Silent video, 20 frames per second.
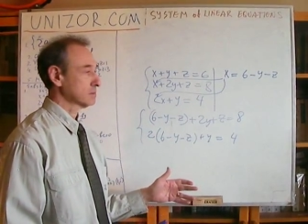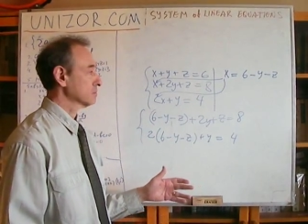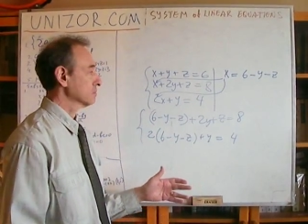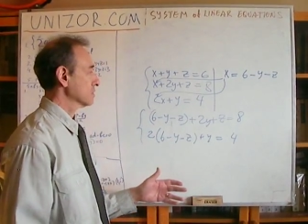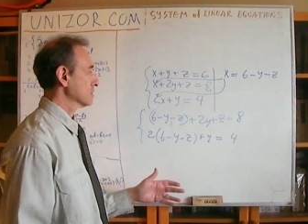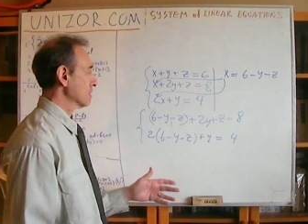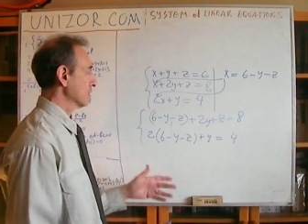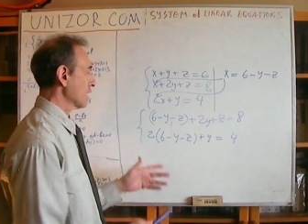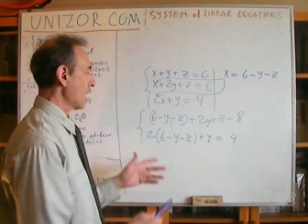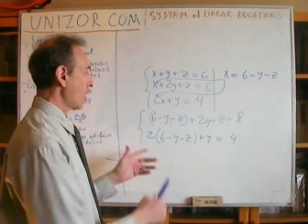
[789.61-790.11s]

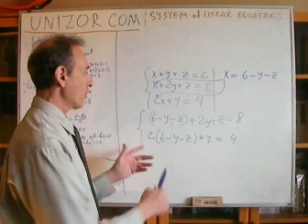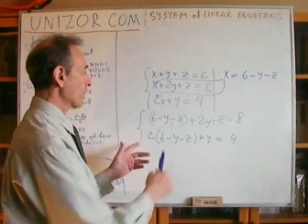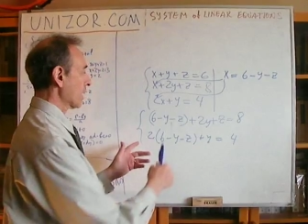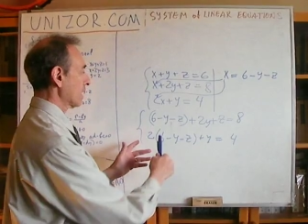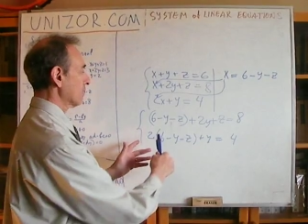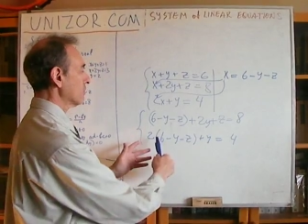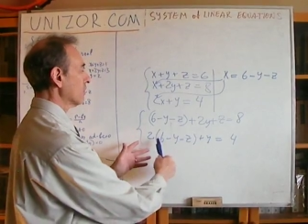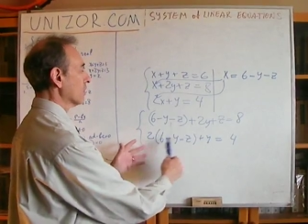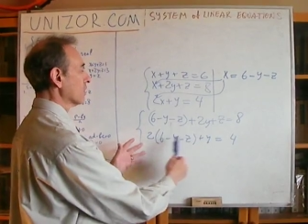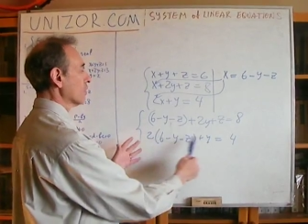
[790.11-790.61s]
So now we
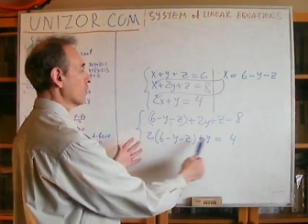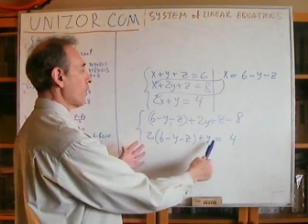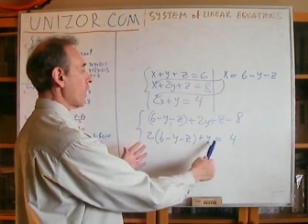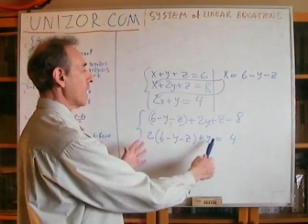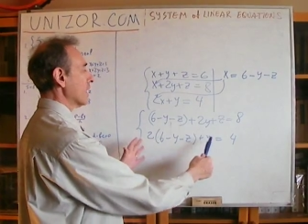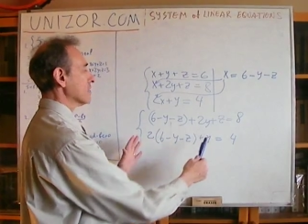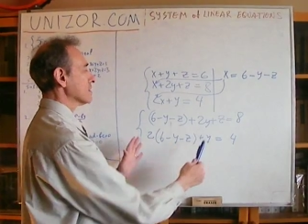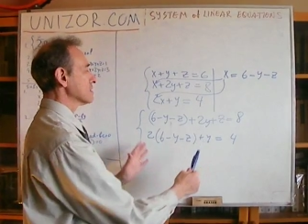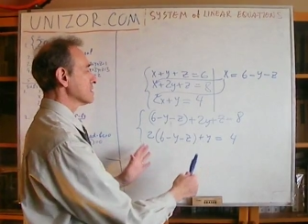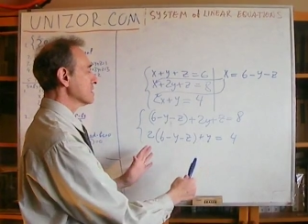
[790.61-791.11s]
have only y
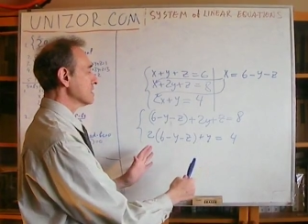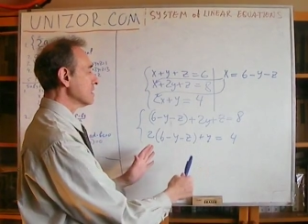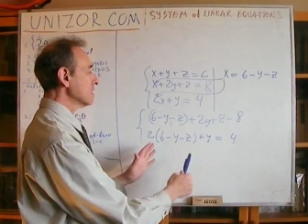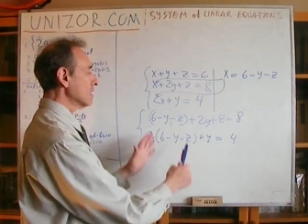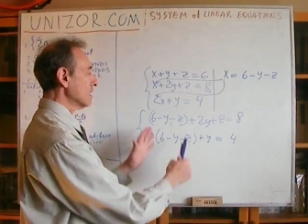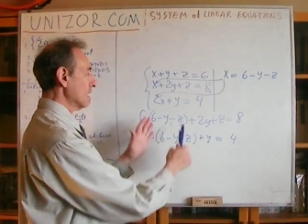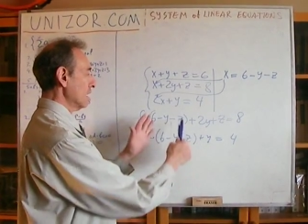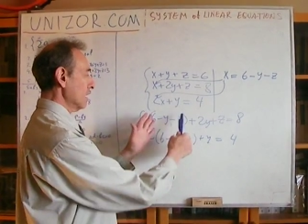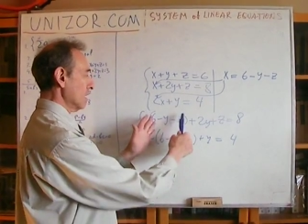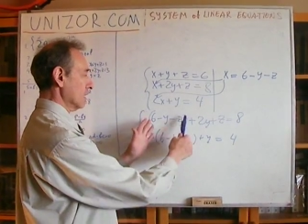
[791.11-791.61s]
and z
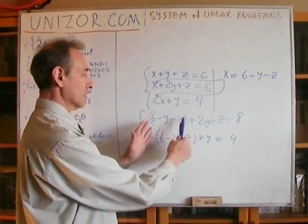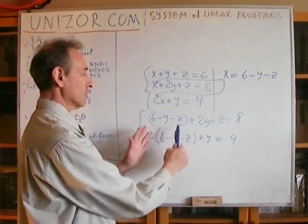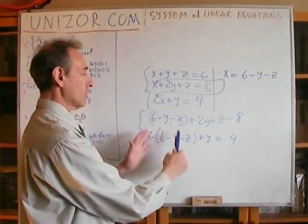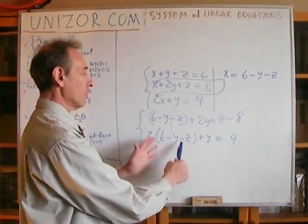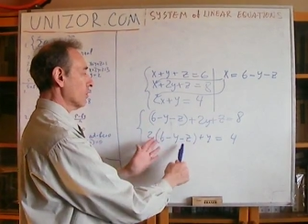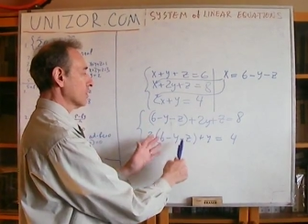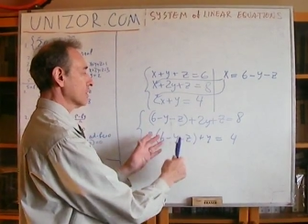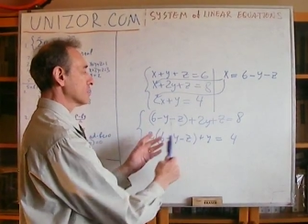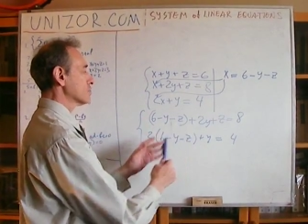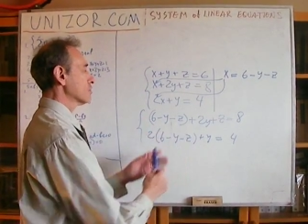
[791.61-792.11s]
and
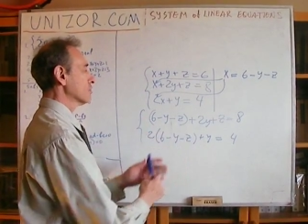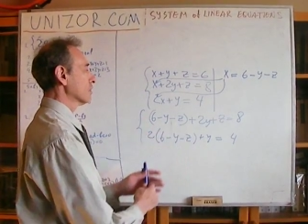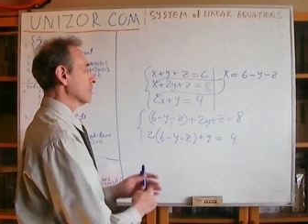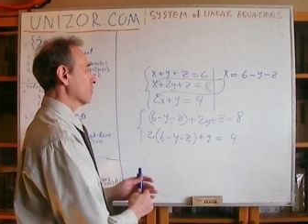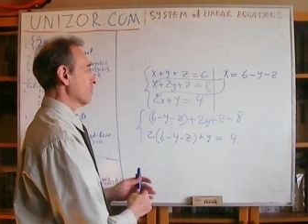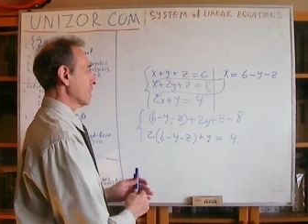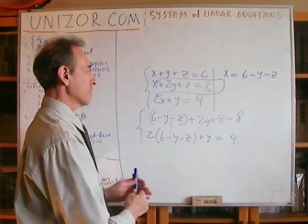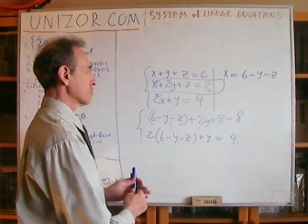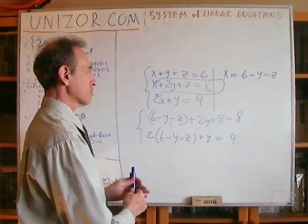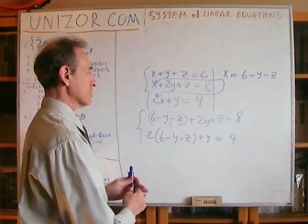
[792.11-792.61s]
only two
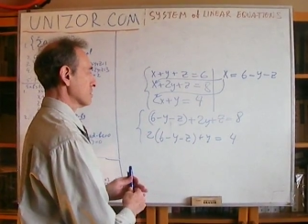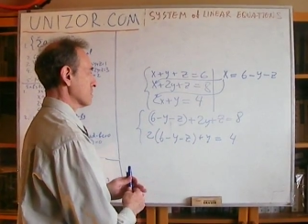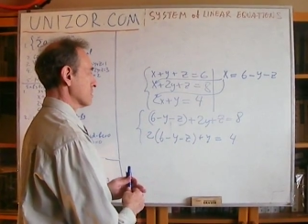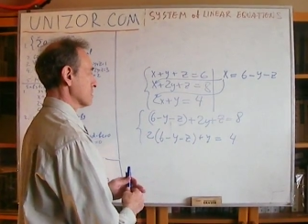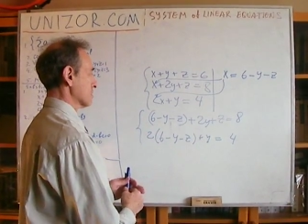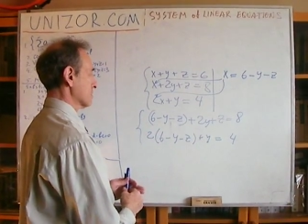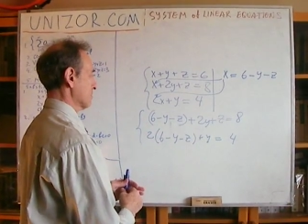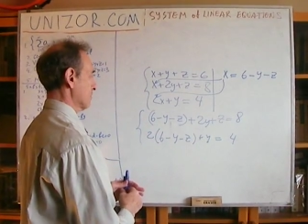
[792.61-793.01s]
equations.